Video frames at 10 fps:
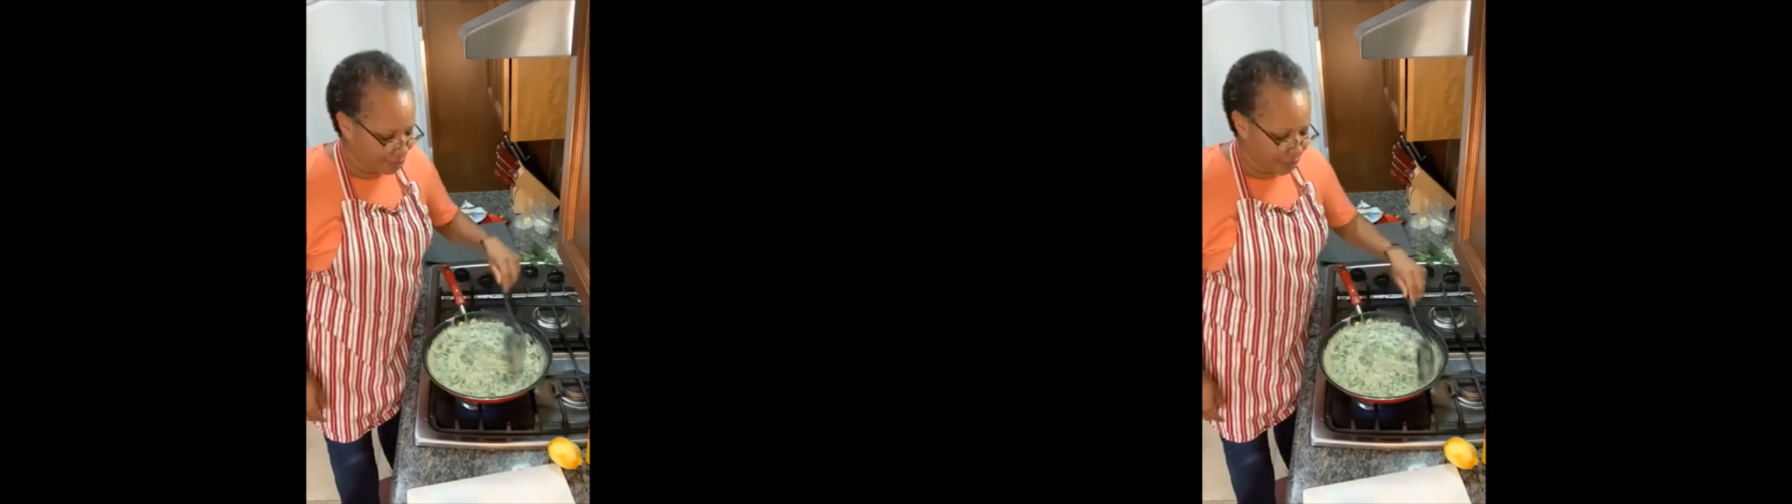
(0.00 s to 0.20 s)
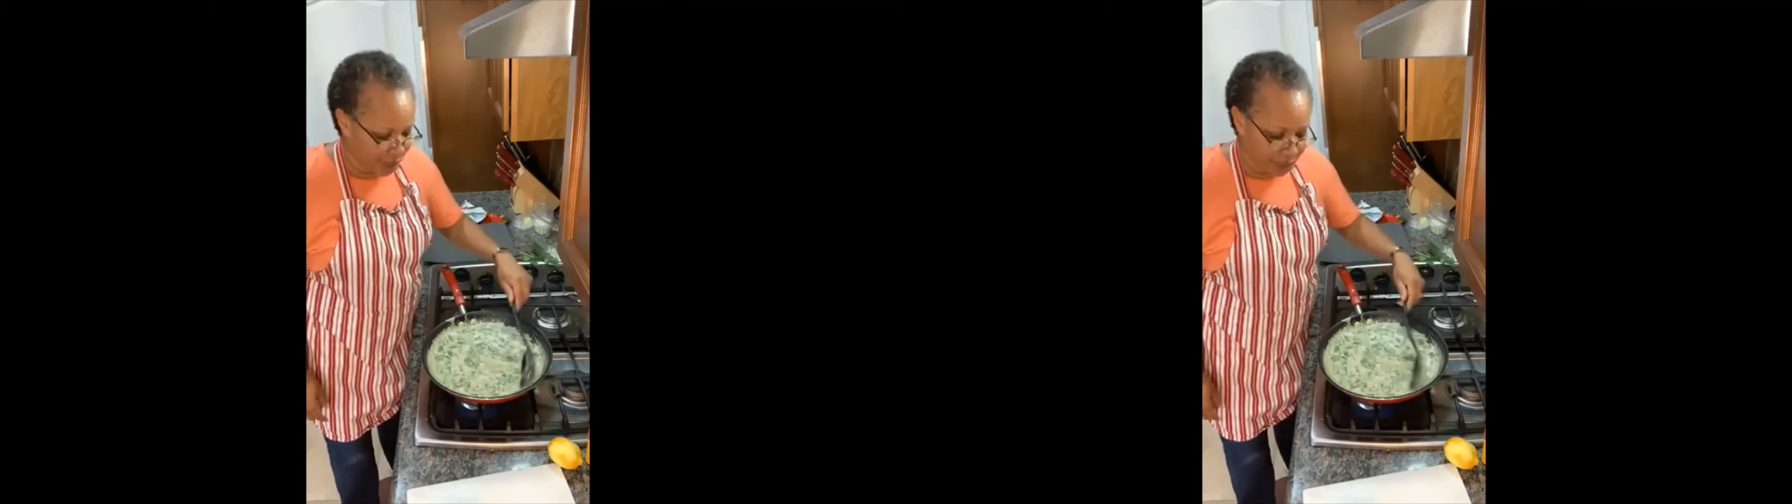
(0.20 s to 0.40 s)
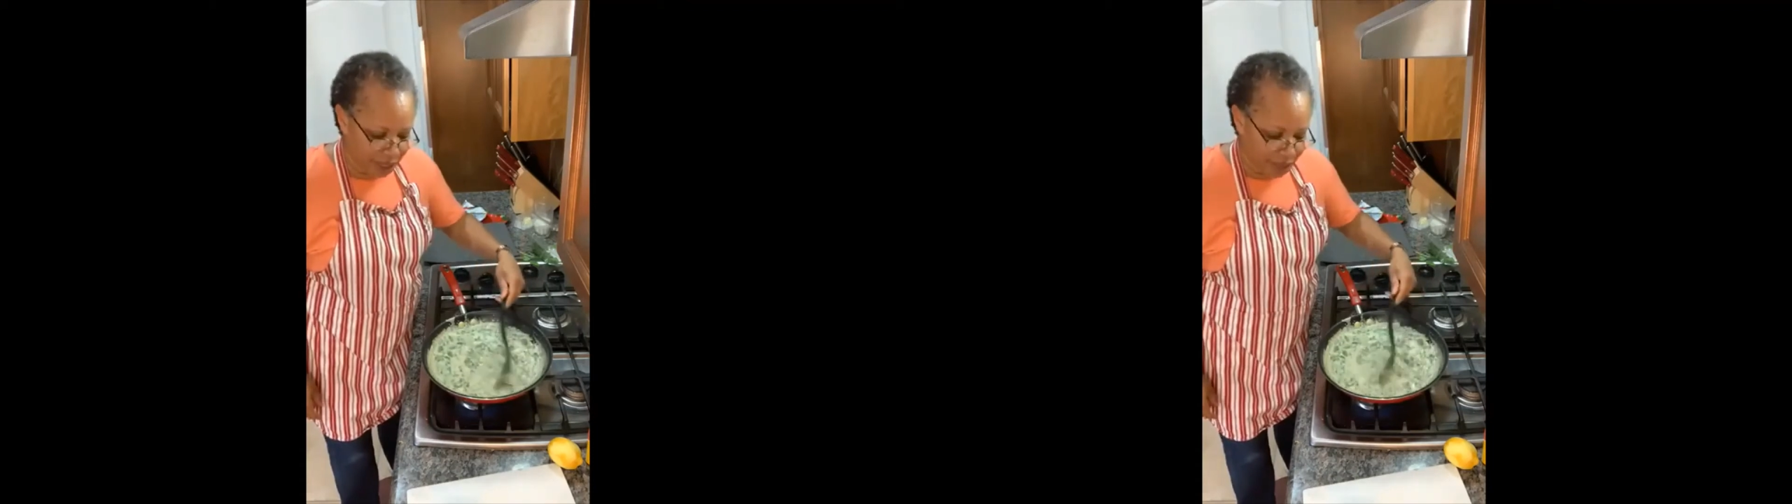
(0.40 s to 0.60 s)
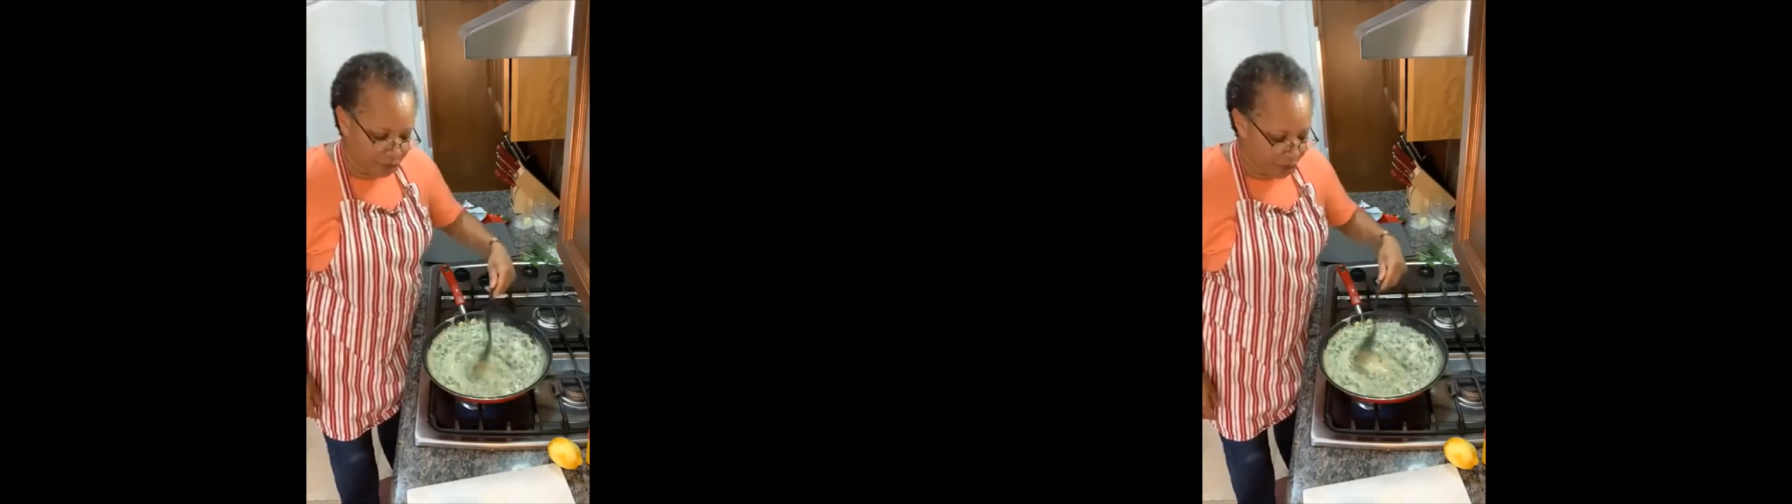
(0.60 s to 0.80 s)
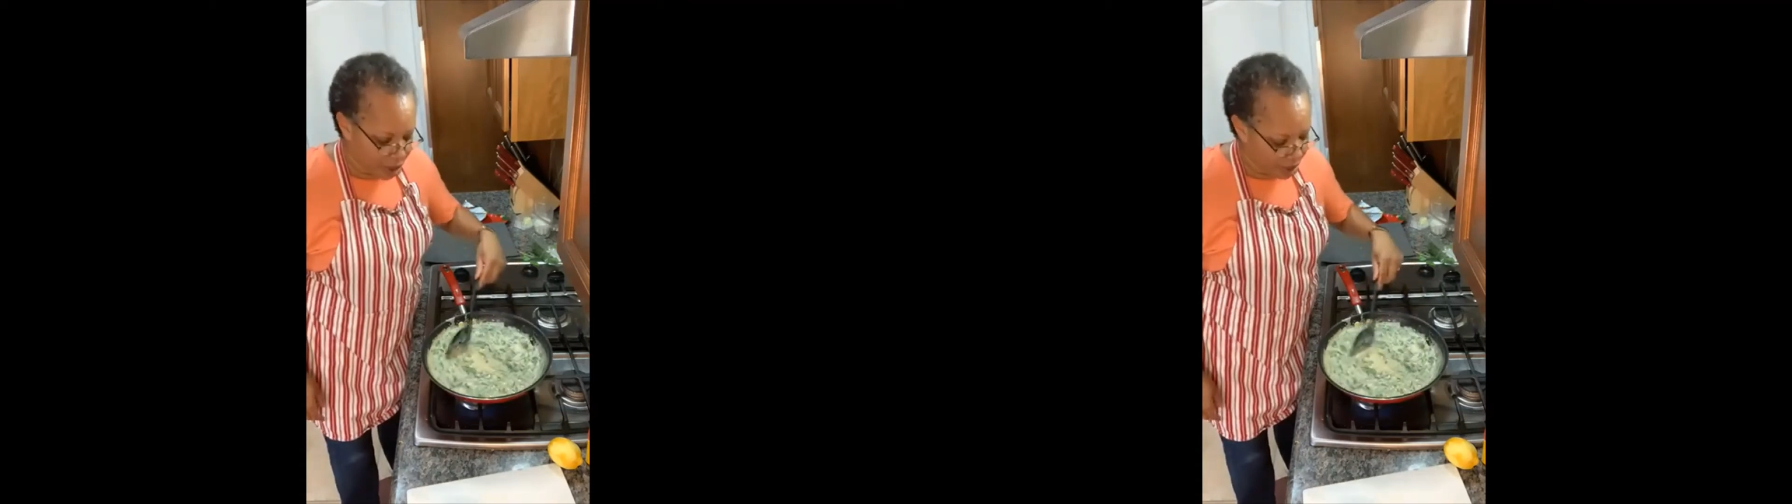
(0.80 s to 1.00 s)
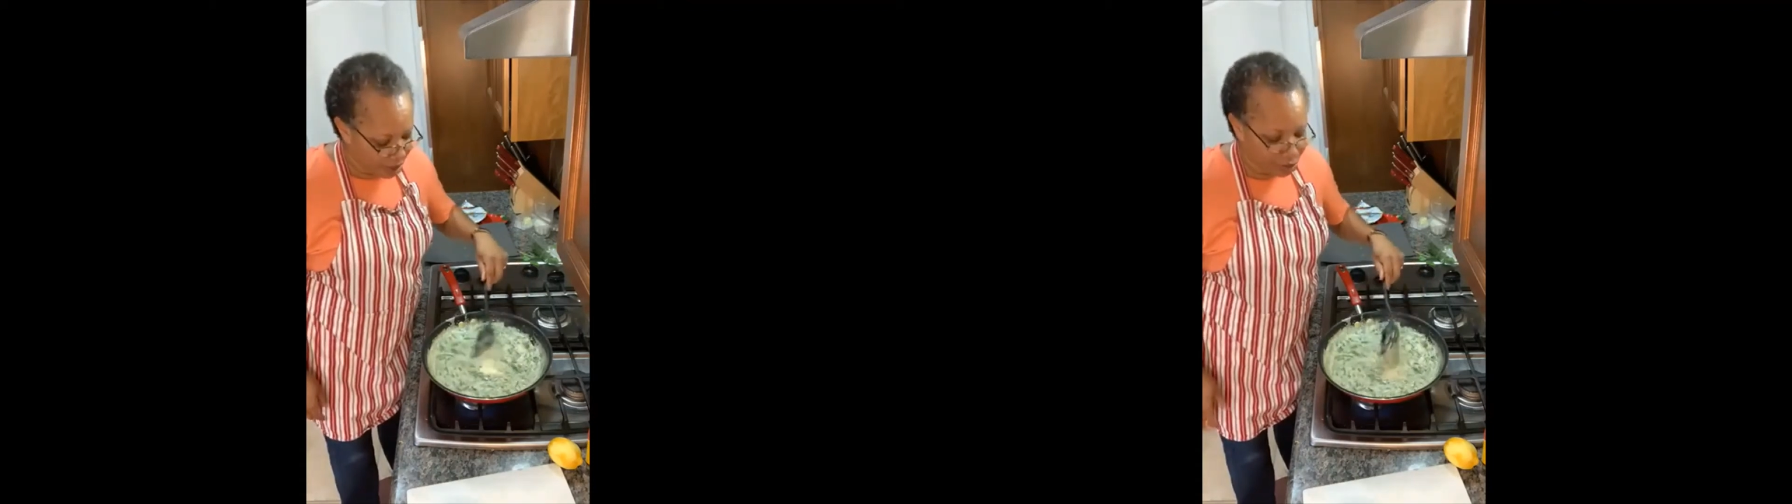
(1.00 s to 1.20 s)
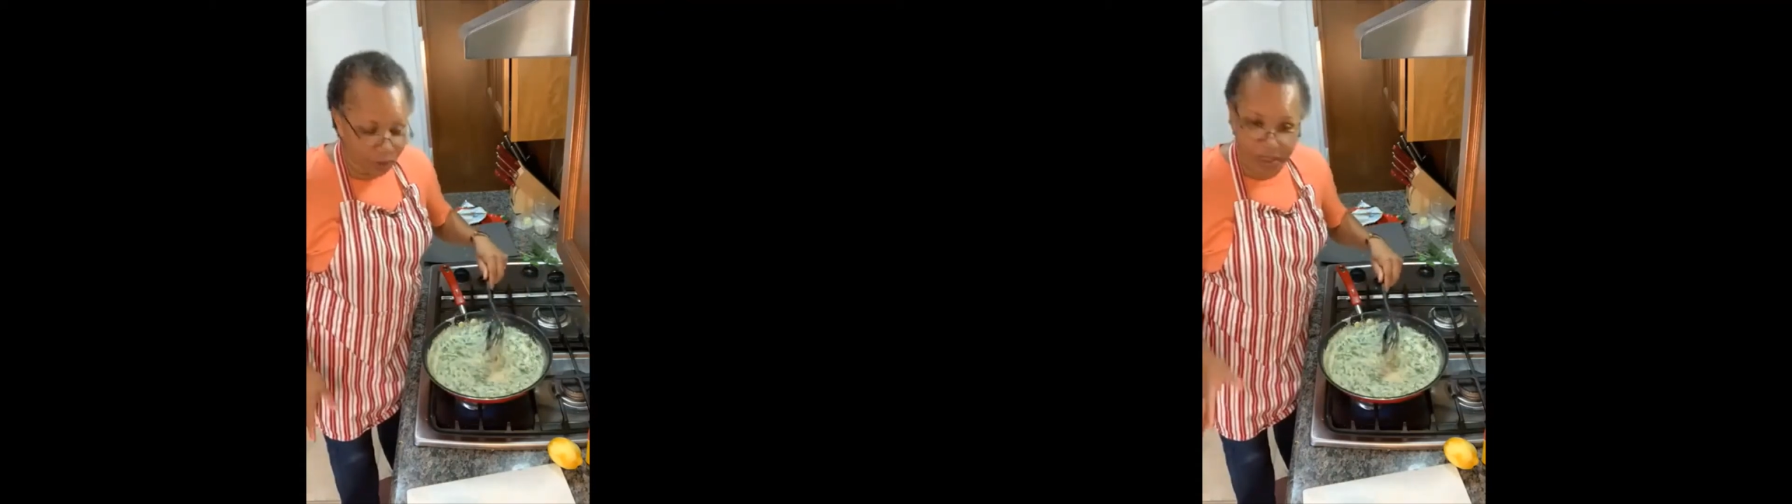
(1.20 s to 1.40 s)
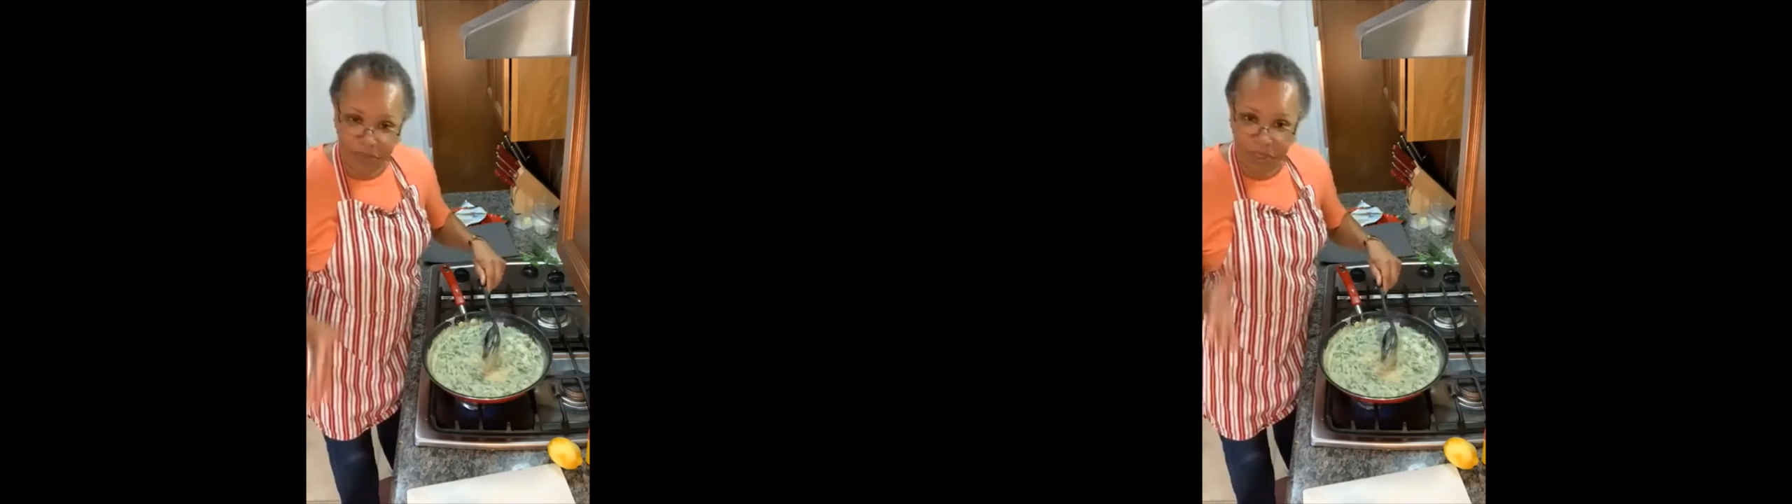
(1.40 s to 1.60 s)
there it was,
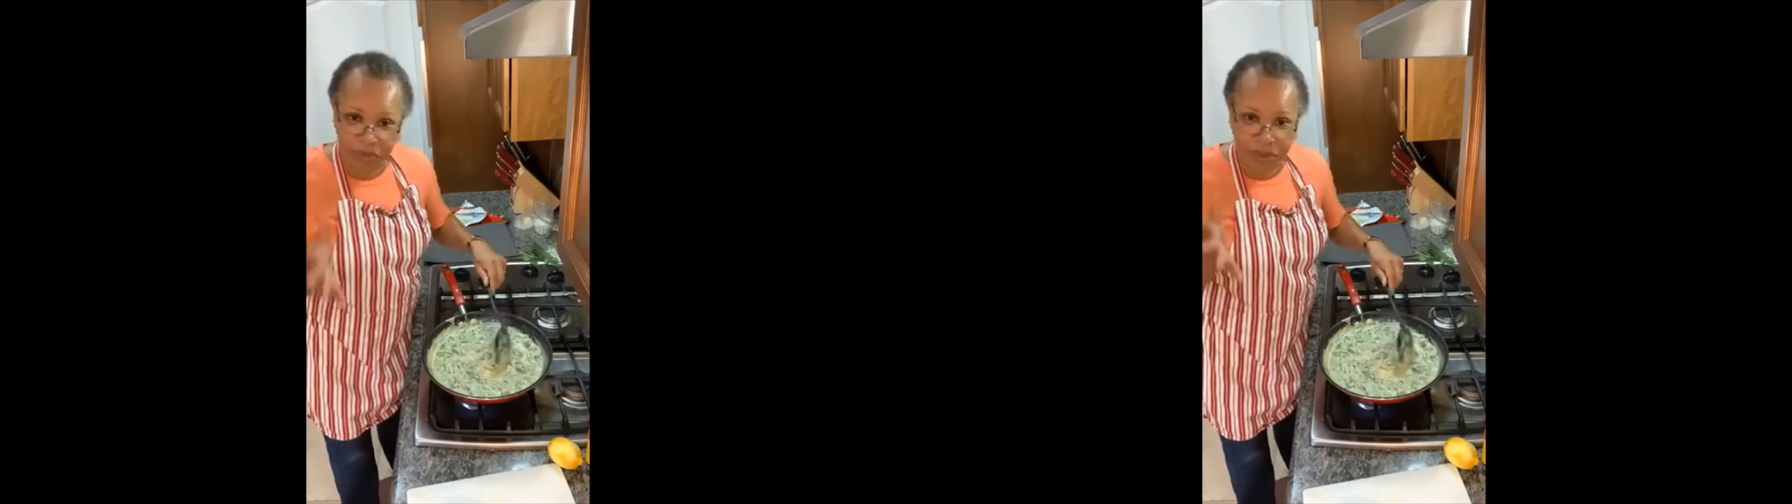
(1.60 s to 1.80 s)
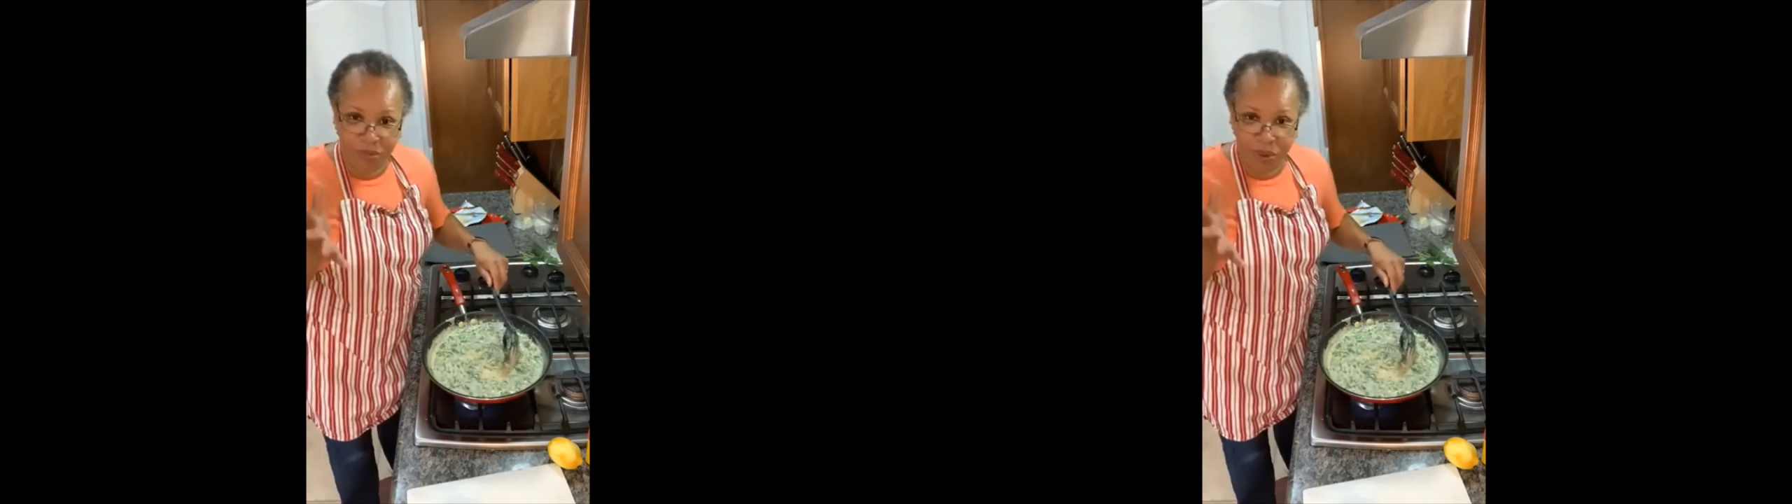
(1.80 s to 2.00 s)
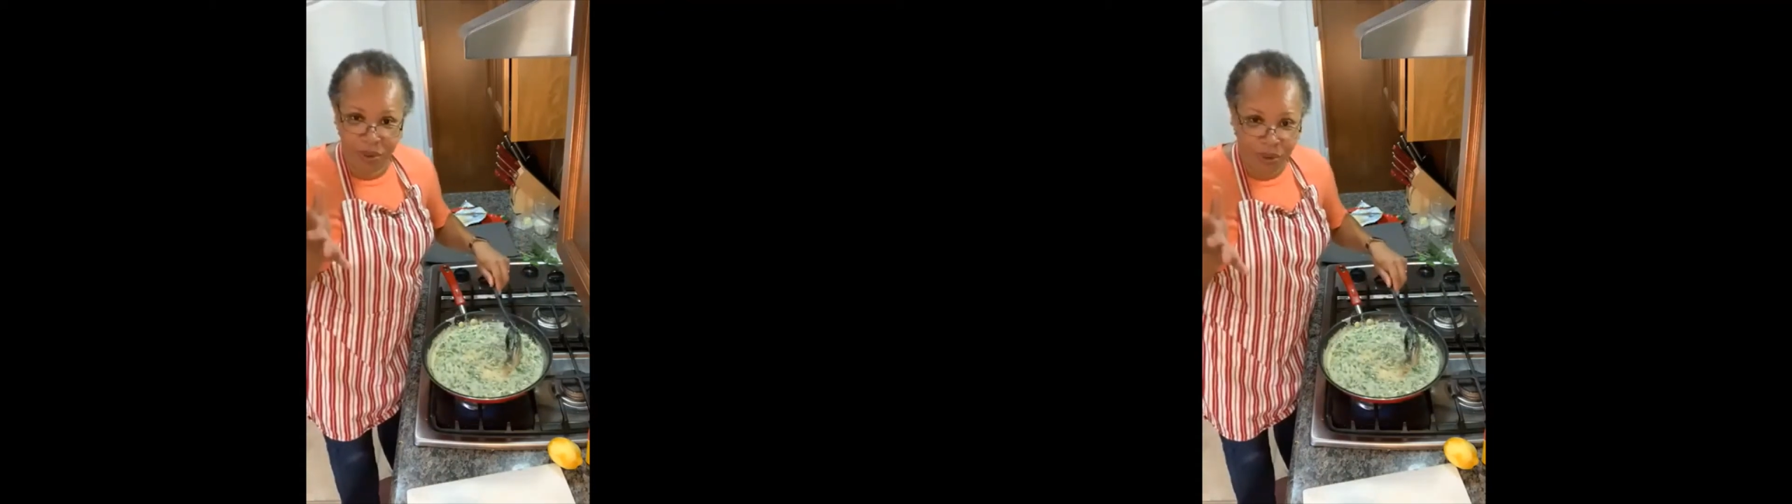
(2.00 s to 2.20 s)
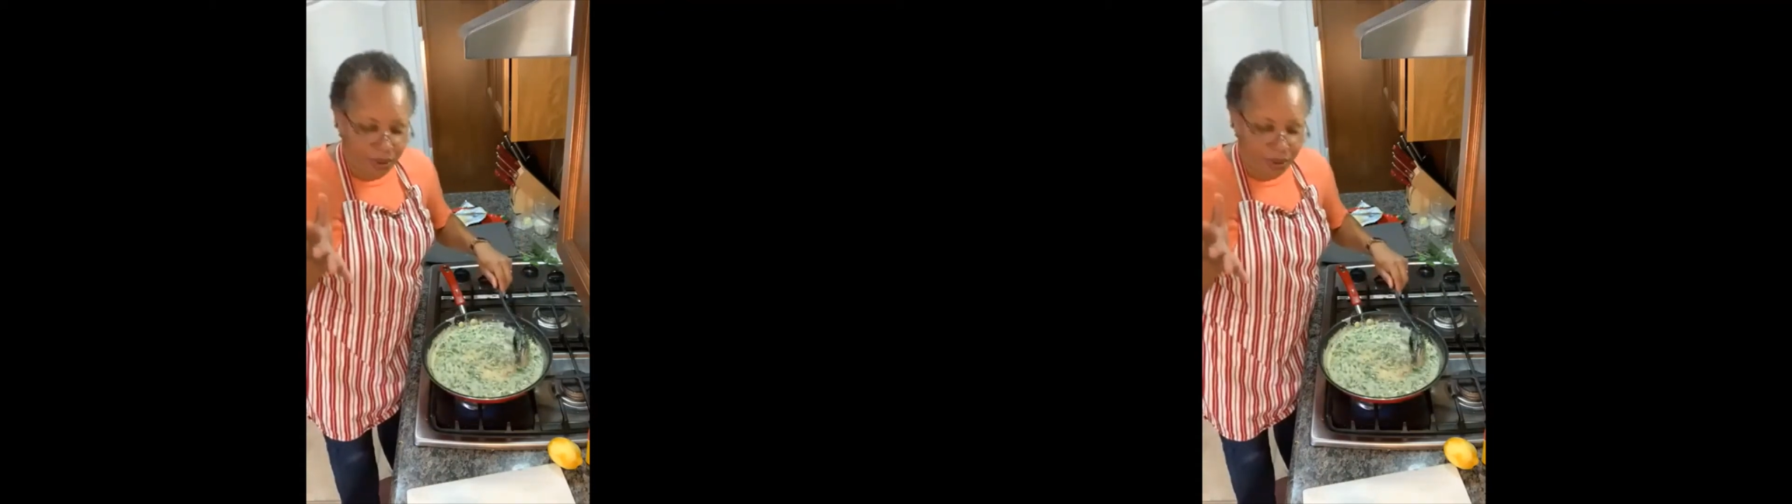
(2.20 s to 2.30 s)
recipe was born.